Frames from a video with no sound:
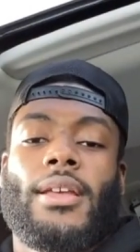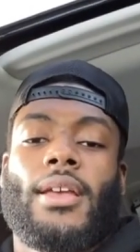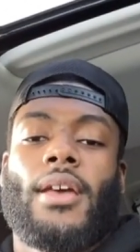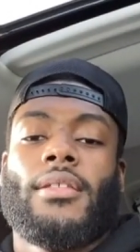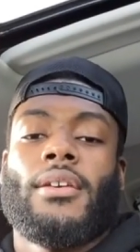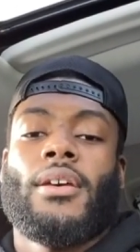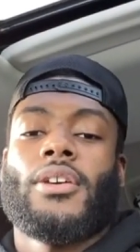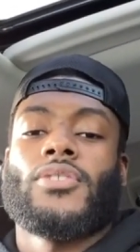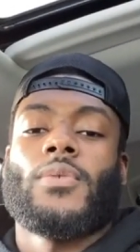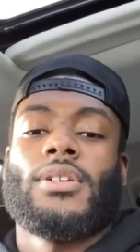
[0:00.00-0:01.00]
Kathy.
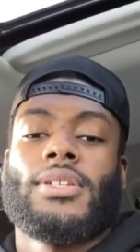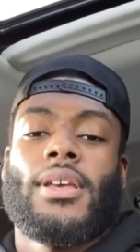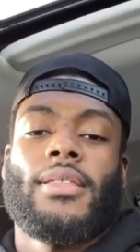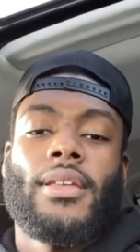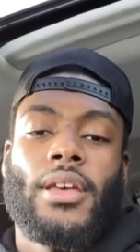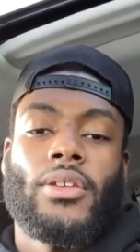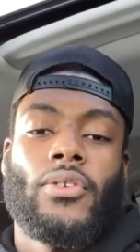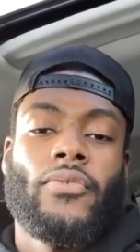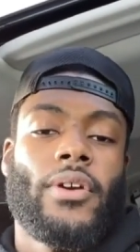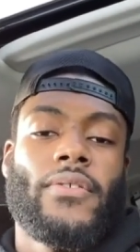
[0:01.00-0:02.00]
I just want to say
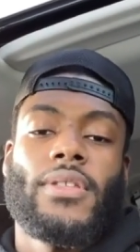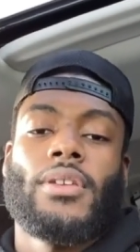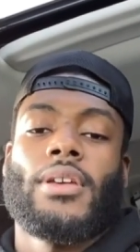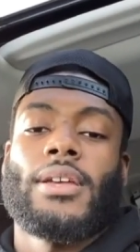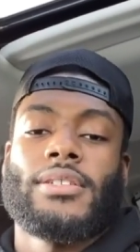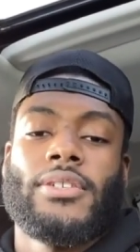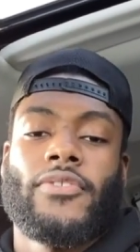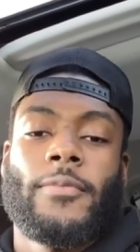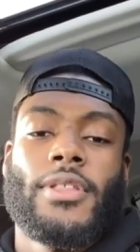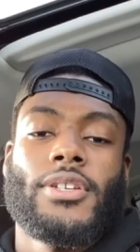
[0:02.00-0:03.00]
thank you for everything you guys did
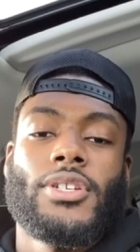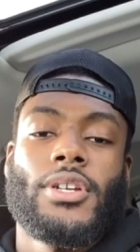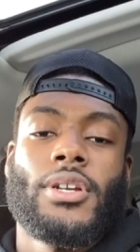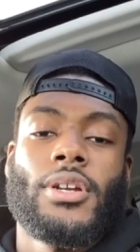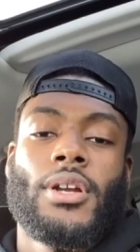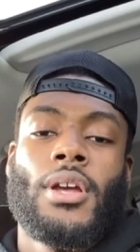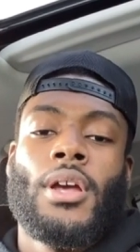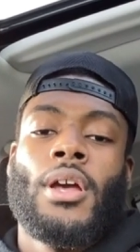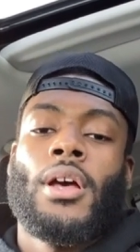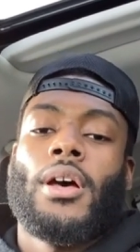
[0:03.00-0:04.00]
for me this year.
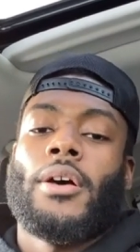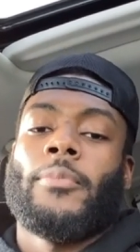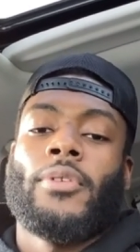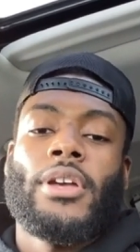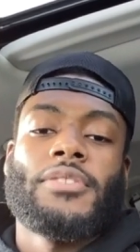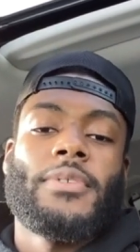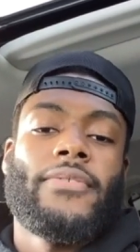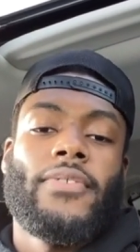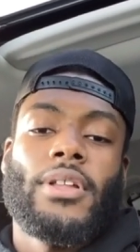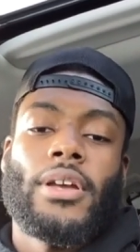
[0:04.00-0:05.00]
You guys made
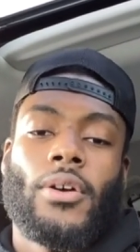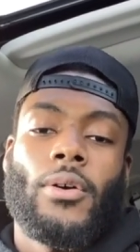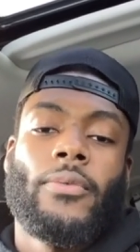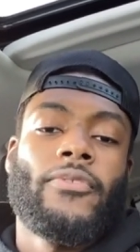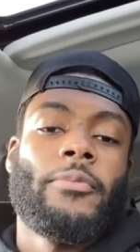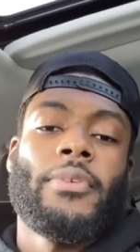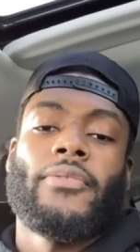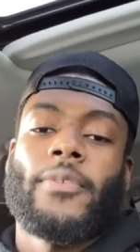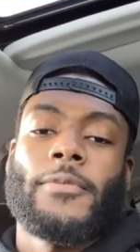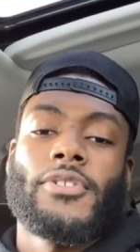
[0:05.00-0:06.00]
it feel like home for
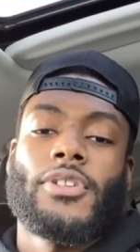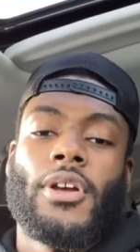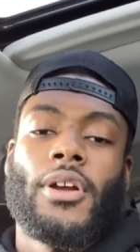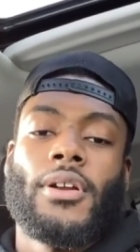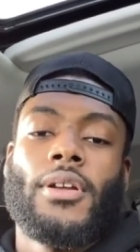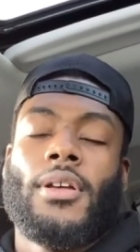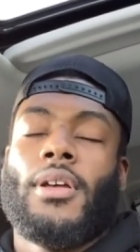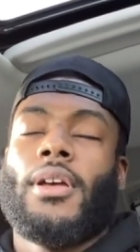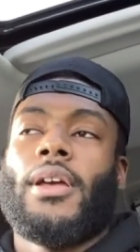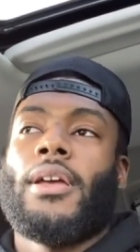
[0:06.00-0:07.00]
me from the start,
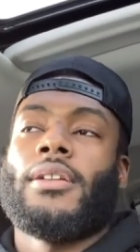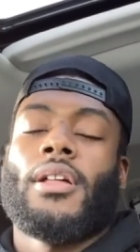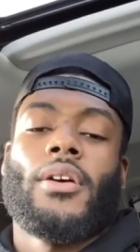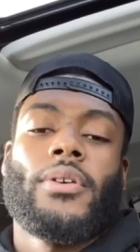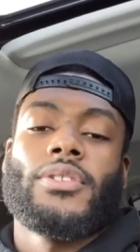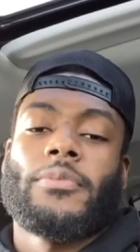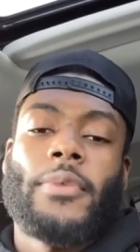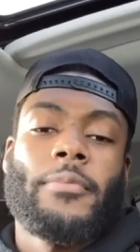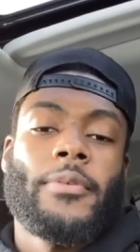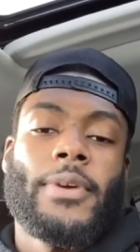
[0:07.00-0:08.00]
and I'll always
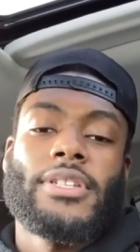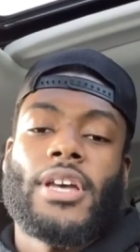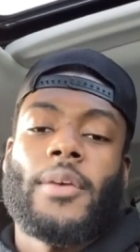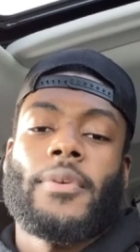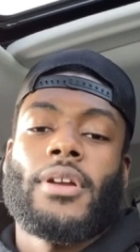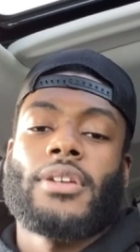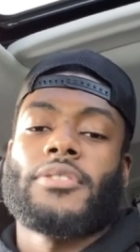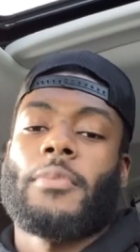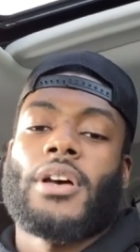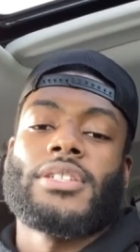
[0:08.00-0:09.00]
remember my time here
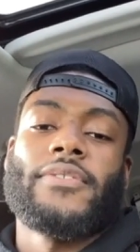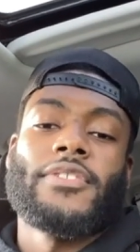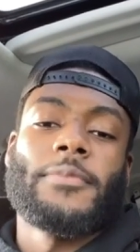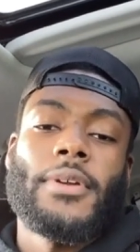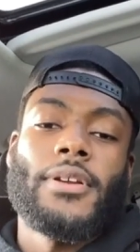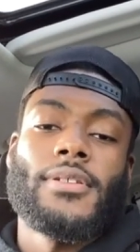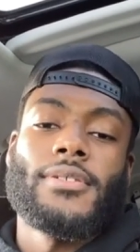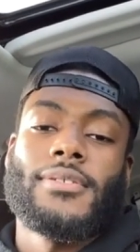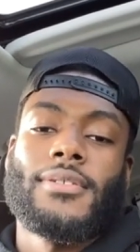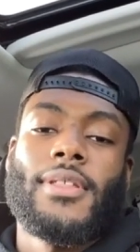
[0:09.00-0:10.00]
as a positive
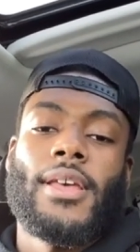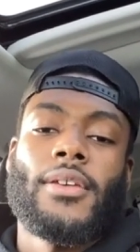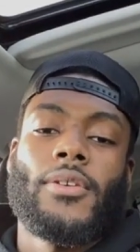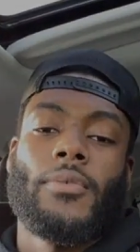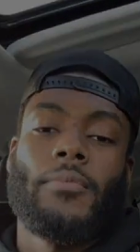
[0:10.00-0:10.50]
experience. Thank you.